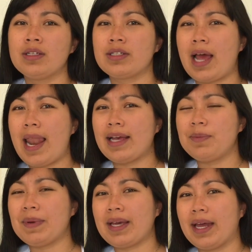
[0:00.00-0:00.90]
So let
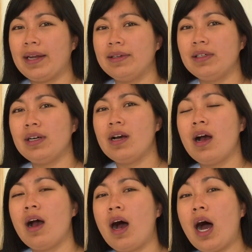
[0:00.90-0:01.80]
us begin.
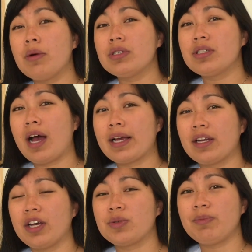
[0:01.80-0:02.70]
I was diagnosed